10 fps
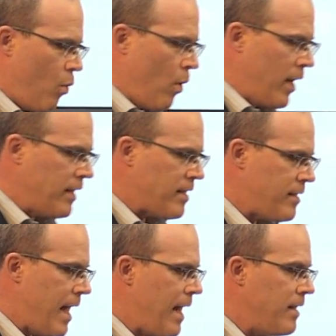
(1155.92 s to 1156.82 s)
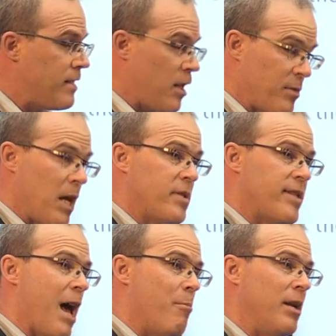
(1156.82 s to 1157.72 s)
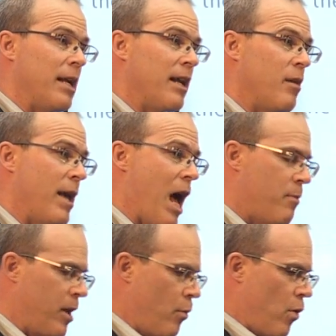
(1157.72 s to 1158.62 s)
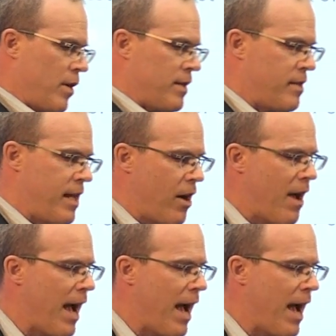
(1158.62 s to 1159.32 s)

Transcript: what instead sometimes is happening, and can be happening more, is they are